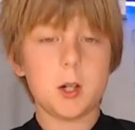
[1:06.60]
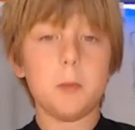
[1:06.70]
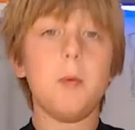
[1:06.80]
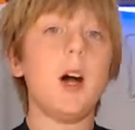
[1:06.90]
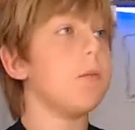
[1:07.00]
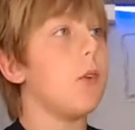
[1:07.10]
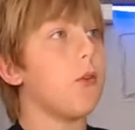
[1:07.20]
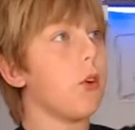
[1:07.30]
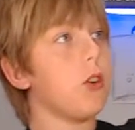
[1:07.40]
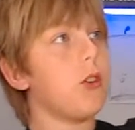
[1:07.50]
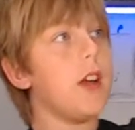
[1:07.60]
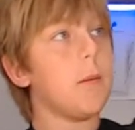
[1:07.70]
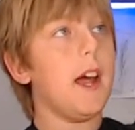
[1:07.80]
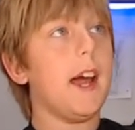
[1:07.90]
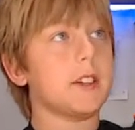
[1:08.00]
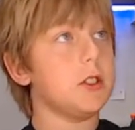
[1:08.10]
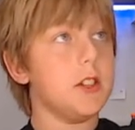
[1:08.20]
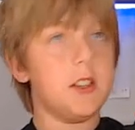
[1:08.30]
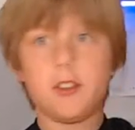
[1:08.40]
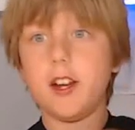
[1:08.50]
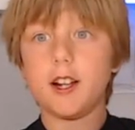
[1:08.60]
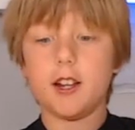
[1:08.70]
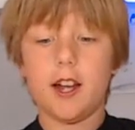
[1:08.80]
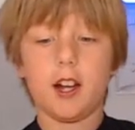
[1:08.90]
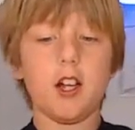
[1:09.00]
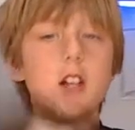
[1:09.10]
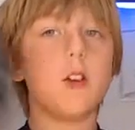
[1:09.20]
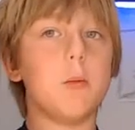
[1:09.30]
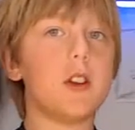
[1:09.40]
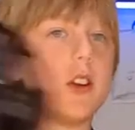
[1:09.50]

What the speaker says: But before you snap the axle to the second leg, you put the